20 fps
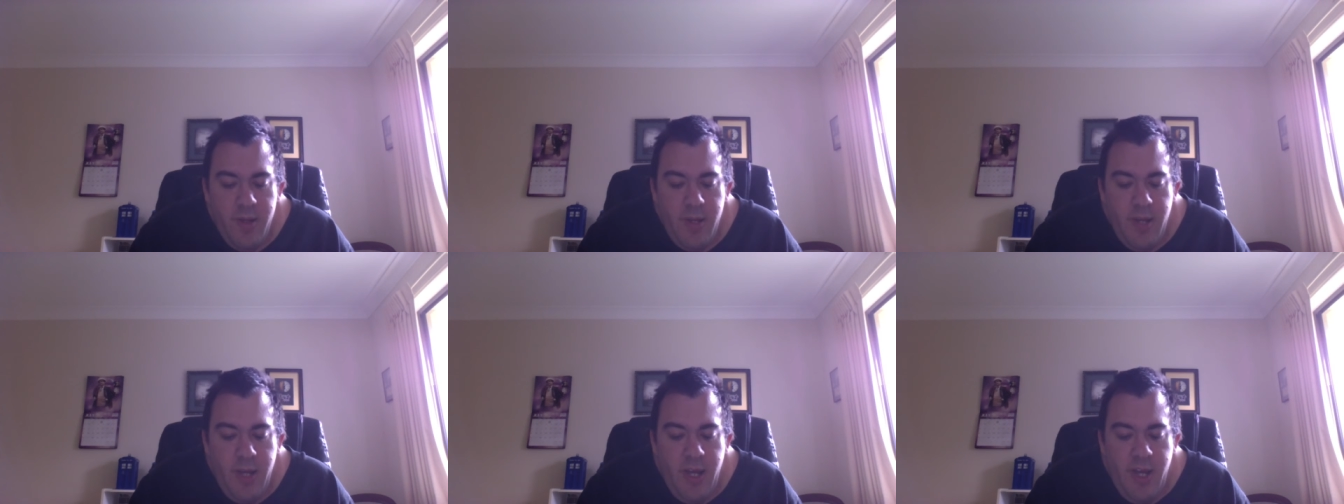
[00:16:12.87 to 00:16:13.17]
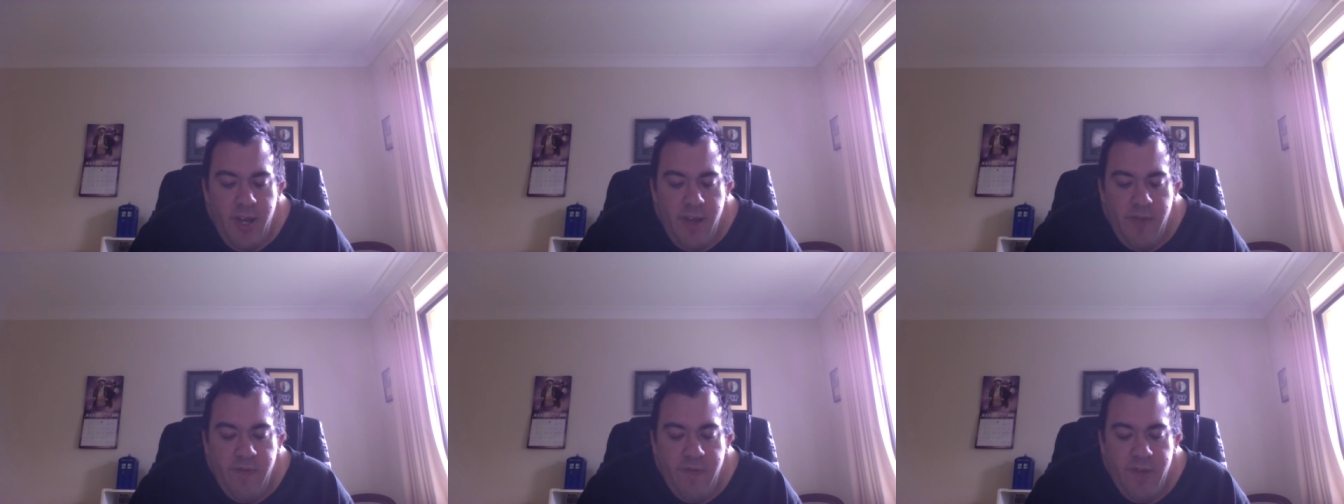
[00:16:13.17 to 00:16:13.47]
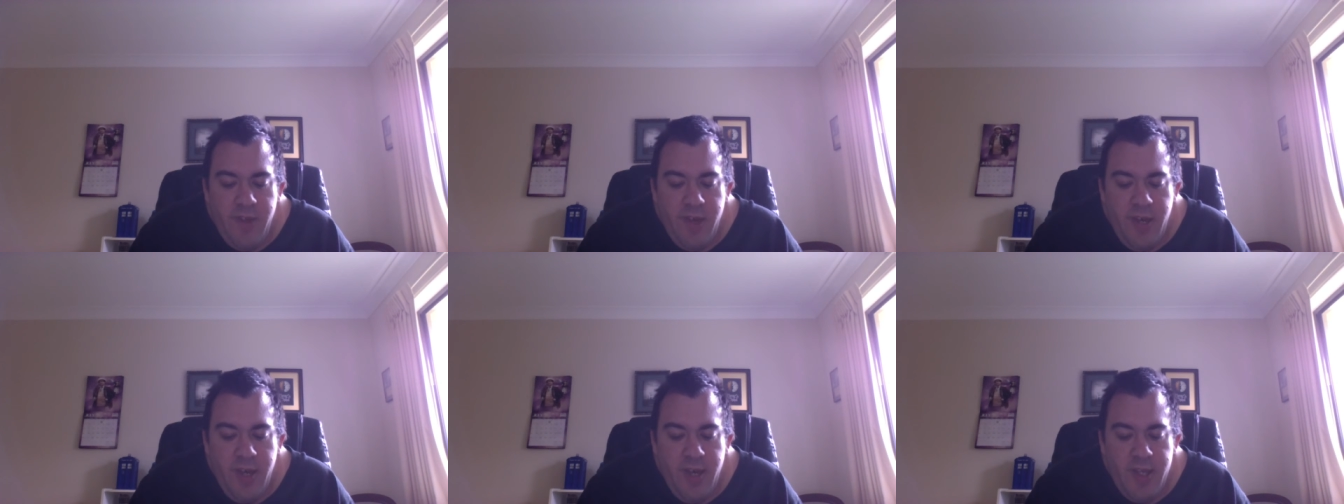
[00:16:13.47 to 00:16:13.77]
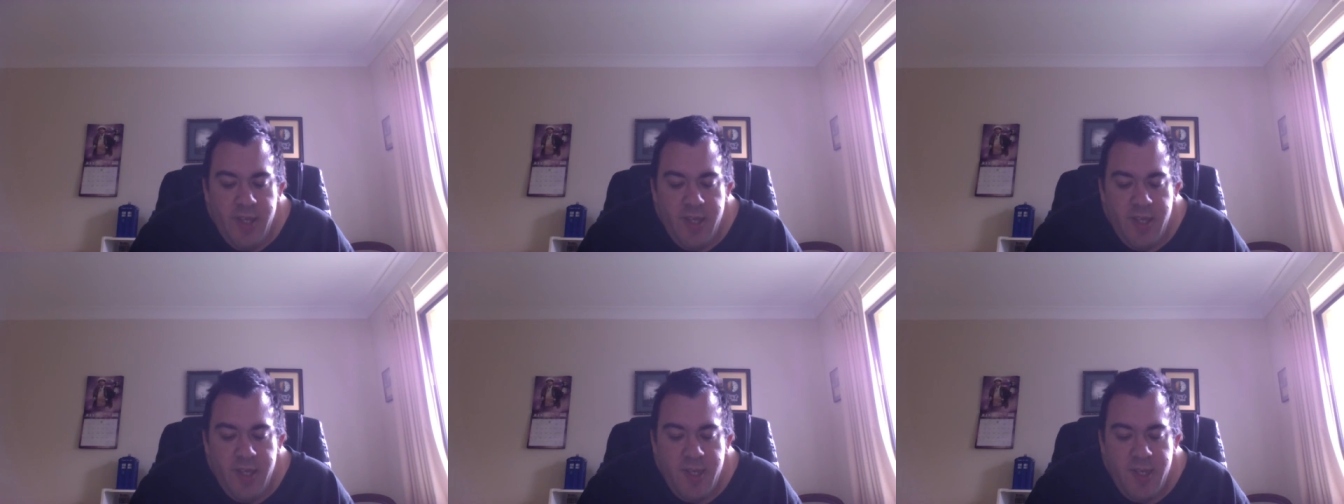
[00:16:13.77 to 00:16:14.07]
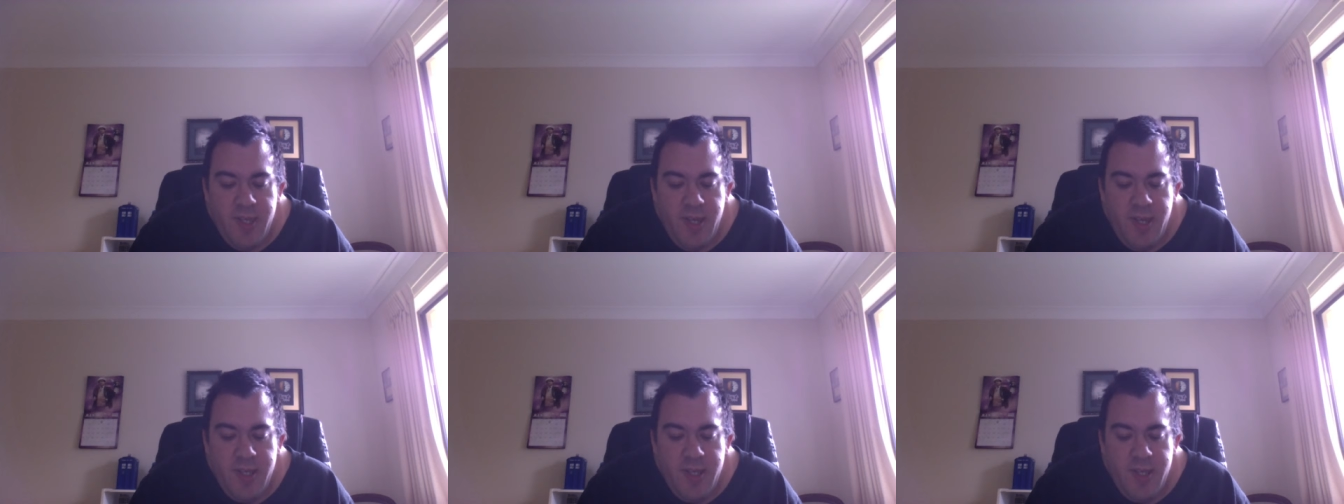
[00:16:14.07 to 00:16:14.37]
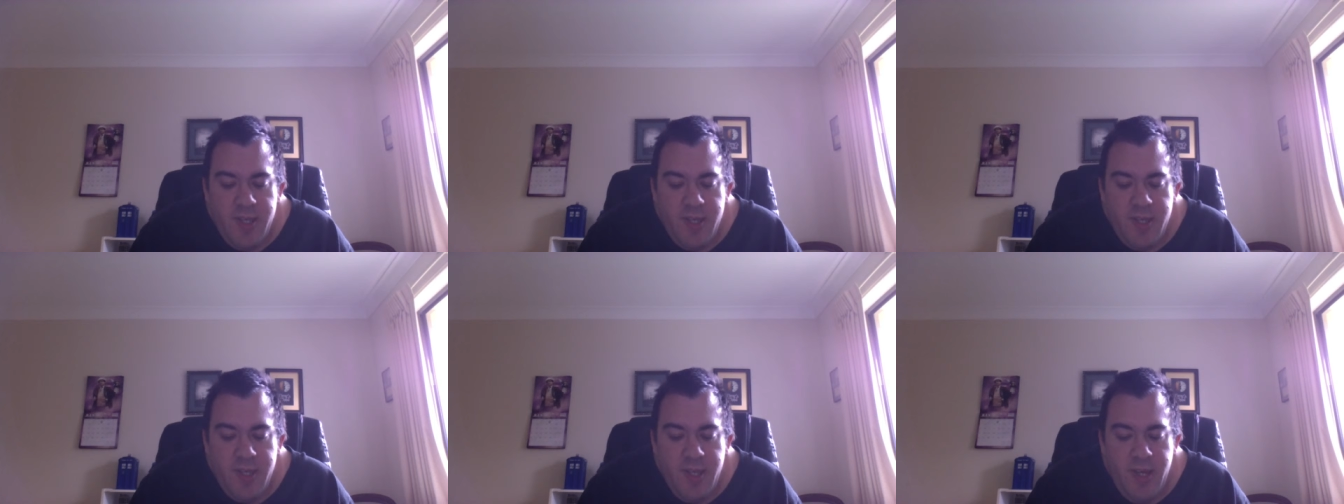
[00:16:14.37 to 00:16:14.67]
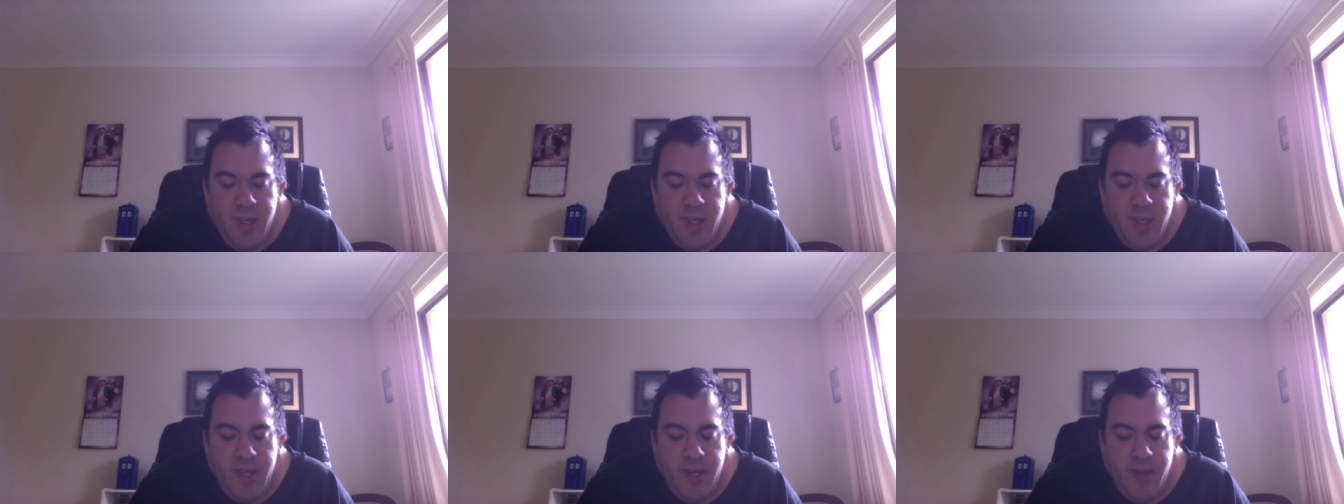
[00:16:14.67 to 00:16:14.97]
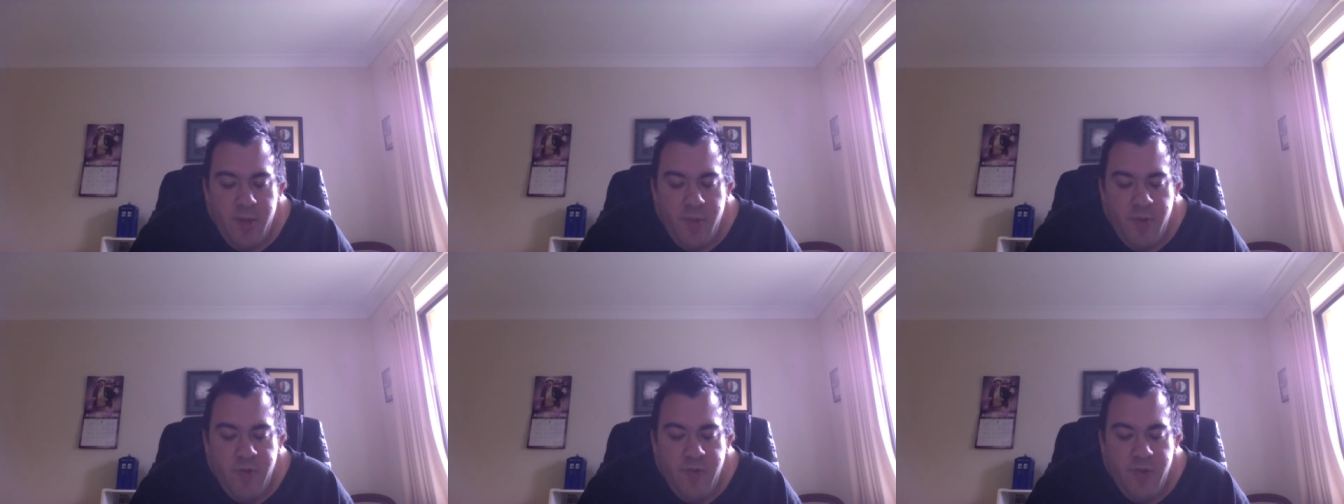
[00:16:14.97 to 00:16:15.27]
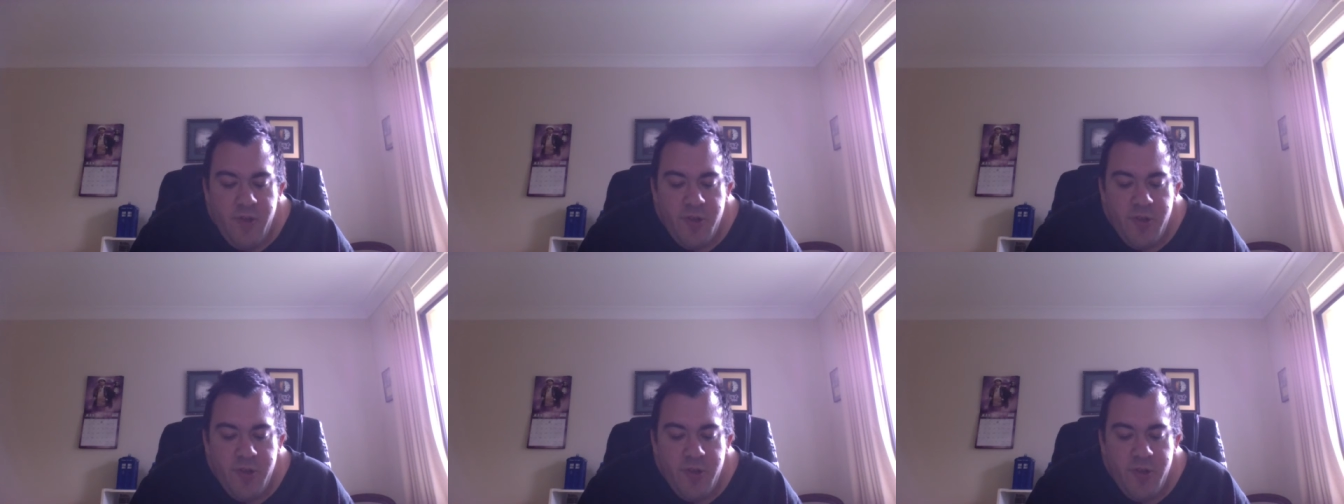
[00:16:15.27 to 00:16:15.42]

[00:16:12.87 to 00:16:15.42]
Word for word: Eager for the answer, Stacey snagged the hem of her